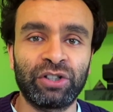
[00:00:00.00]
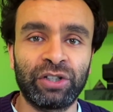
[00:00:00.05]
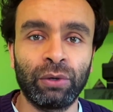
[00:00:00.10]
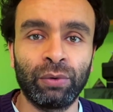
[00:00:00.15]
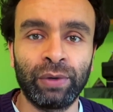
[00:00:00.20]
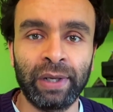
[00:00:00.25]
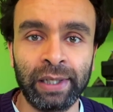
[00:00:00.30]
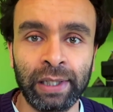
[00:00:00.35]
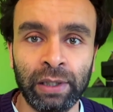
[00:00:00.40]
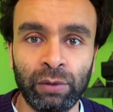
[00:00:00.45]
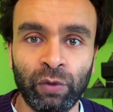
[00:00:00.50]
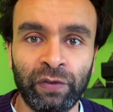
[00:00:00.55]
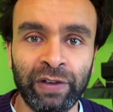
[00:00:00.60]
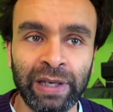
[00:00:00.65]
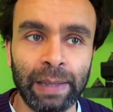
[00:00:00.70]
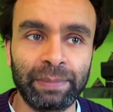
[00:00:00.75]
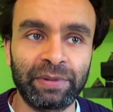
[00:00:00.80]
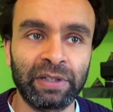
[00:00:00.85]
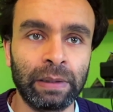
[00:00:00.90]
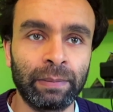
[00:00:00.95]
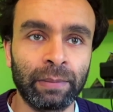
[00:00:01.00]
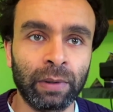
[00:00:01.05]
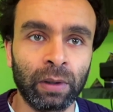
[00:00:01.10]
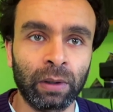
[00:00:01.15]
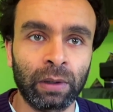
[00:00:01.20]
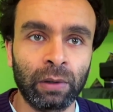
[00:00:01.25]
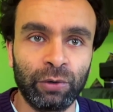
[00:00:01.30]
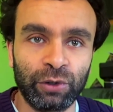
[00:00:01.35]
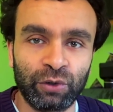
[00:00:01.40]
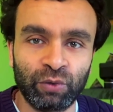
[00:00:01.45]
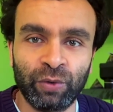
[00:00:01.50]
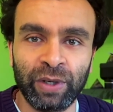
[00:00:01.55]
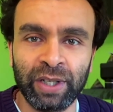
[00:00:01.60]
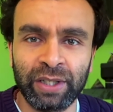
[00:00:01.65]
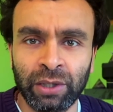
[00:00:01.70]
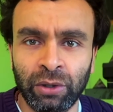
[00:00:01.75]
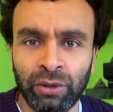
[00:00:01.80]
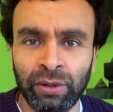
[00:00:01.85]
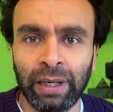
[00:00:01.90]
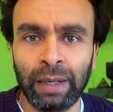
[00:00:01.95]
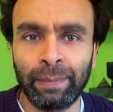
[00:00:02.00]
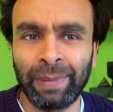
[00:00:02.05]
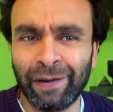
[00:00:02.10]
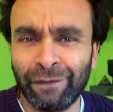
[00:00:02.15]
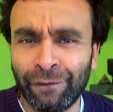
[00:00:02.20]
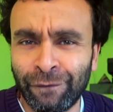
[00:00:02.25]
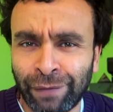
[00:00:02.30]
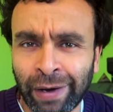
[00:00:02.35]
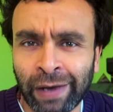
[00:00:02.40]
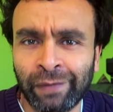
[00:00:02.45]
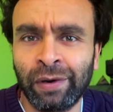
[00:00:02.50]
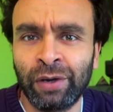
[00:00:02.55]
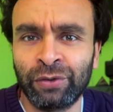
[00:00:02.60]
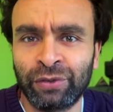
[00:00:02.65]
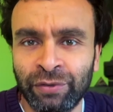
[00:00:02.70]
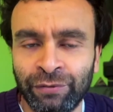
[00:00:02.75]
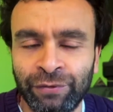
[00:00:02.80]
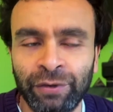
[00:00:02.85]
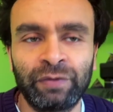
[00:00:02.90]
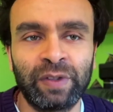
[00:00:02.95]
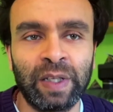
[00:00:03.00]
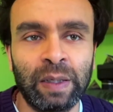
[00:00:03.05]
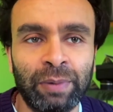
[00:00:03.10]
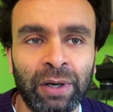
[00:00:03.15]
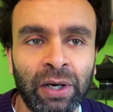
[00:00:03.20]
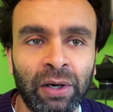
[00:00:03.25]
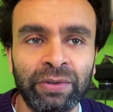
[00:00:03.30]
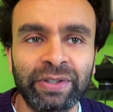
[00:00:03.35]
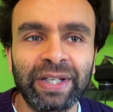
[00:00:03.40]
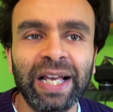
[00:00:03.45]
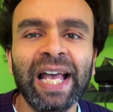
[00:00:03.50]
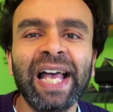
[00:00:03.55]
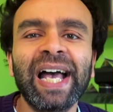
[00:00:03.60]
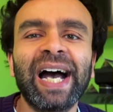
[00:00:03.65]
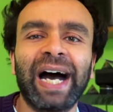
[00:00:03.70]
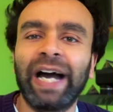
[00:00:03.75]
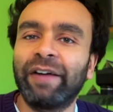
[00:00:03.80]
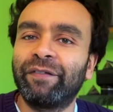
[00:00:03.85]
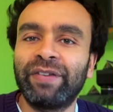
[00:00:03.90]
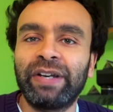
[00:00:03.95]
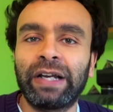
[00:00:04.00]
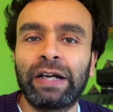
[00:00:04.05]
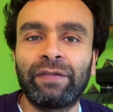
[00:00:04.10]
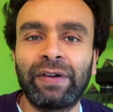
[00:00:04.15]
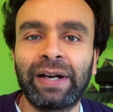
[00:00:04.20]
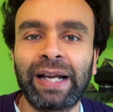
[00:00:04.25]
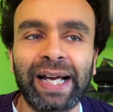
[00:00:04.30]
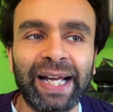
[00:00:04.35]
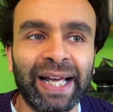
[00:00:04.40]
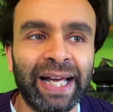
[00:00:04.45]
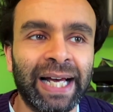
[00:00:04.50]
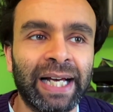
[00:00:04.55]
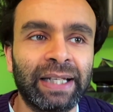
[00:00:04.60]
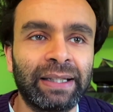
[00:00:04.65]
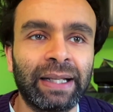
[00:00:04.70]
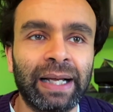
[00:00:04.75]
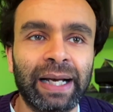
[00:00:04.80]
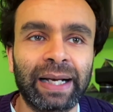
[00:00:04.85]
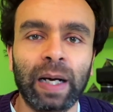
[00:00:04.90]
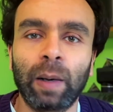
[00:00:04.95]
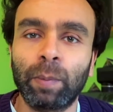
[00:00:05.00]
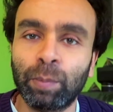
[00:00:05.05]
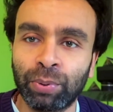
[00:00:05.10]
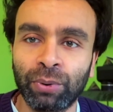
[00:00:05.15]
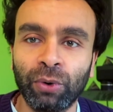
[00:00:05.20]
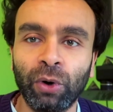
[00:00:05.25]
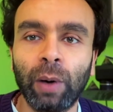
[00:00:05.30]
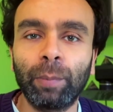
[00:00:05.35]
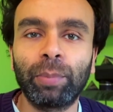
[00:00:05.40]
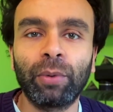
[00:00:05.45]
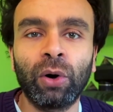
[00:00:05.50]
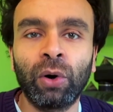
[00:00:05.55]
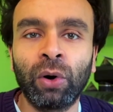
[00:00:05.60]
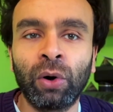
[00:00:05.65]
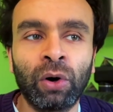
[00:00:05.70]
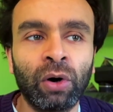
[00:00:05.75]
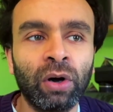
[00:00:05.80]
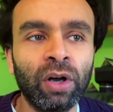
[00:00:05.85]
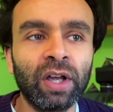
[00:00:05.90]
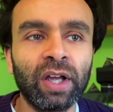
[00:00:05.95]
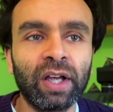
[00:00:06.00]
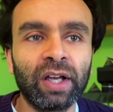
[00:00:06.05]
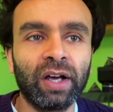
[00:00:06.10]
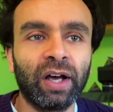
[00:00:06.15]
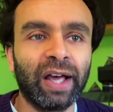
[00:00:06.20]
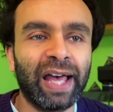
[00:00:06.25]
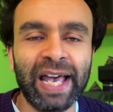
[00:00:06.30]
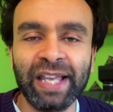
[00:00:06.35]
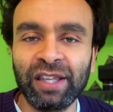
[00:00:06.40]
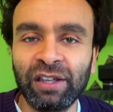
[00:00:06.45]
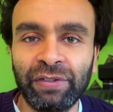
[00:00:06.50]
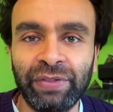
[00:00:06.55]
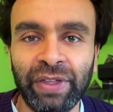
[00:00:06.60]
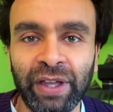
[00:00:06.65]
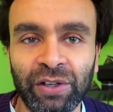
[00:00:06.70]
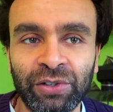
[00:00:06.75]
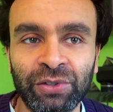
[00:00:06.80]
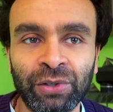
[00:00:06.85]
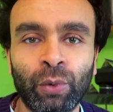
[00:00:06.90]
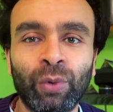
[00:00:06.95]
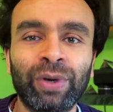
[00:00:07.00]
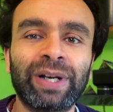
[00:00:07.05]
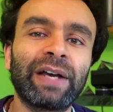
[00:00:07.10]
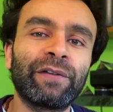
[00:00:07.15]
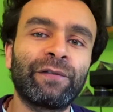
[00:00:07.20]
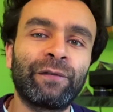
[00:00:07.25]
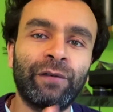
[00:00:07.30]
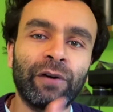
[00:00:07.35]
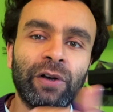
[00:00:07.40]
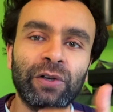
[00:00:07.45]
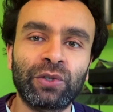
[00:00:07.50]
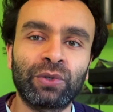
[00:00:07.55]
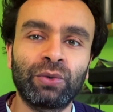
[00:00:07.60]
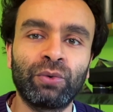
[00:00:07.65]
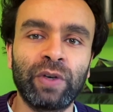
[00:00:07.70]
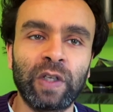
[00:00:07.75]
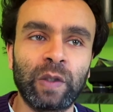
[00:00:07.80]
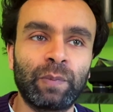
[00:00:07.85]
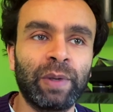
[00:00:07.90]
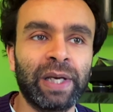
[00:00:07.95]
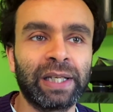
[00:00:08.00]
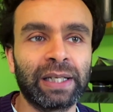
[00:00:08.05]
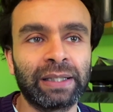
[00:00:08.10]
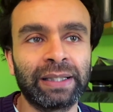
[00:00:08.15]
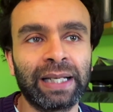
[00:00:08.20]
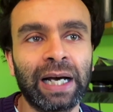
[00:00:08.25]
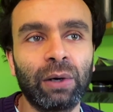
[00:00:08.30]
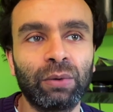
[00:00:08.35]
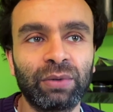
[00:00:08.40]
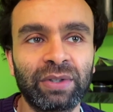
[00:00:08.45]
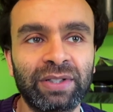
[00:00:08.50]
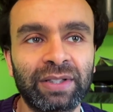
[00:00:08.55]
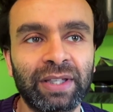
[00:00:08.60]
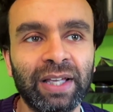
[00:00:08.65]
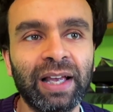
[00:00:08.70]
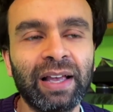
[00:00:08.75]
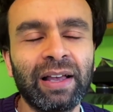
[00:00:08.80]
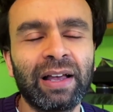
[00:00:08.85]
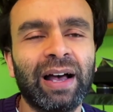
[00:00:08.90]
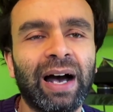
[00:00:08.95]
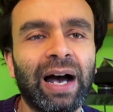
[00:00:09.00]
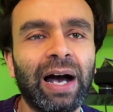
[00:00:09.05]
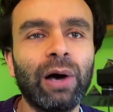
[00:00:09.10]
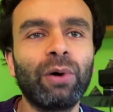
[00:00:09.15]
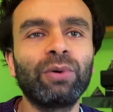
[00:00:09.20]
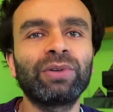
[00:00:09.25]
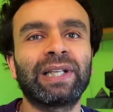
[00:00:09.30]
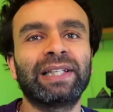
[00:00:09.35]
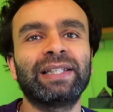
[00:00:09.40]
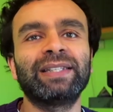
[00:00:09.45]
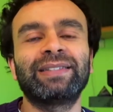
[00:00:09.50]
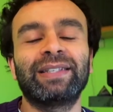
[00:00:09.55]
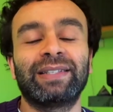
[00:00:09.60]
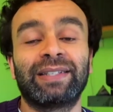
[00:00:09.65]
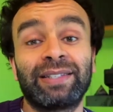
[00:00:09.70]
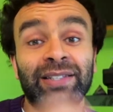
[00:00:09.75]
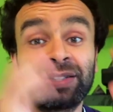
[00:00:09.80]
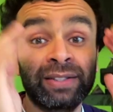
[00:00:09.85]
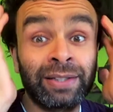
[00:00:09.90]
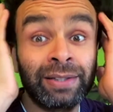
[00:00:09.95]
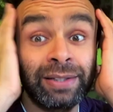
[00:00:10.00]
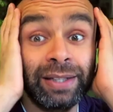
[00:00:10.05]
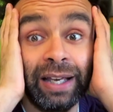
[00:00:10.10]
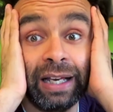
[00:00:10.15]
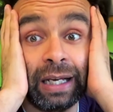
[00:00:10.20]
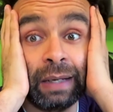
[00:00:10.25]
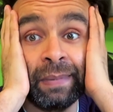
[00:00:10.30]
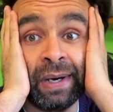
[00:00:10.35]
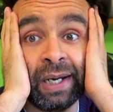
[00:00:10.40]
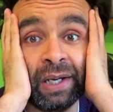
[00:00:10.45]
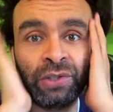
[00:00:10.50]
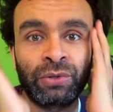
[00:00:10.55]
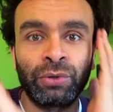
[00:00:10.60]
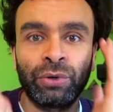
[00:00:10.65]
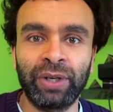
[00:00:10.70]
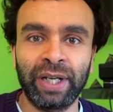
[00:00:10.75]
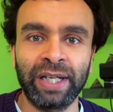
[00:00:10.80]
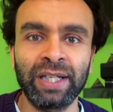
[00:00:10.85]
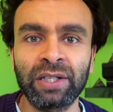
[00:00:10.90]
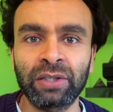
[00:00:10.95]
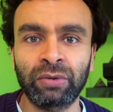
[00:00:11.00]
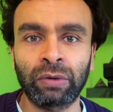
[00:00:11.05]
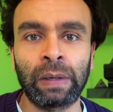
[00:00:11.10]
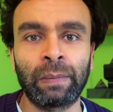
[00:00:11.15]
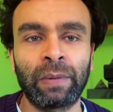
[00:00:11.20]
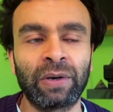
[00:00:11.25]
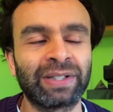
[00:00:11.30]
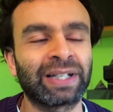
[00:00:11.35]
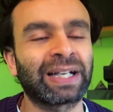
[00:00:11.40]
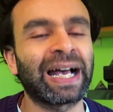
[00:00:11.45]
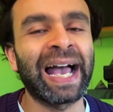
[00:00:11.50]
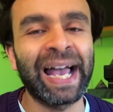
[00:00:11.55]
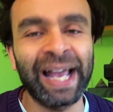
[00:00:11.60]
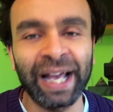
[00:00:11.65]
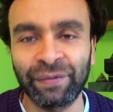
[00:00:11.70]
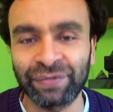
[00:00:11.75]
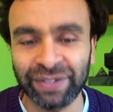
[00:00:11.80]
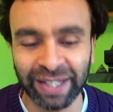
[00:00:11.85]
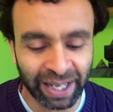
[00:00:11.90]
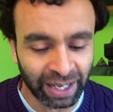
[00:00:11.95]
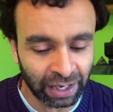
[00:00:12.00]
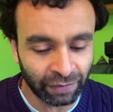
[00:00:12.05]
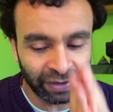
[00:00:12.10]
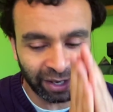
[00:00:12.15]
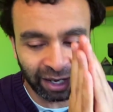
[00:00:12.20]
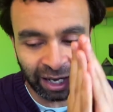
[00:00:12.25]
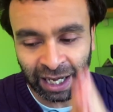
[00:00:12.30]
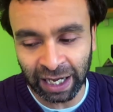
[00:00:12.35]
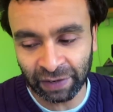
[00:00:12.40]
shield I did with Captain America, which retailed at about £550. I've never like had like a prop or anything. So when I first saw this being announced, I was like, this is sick, man. I saw it on Instagram. I was like, I have to have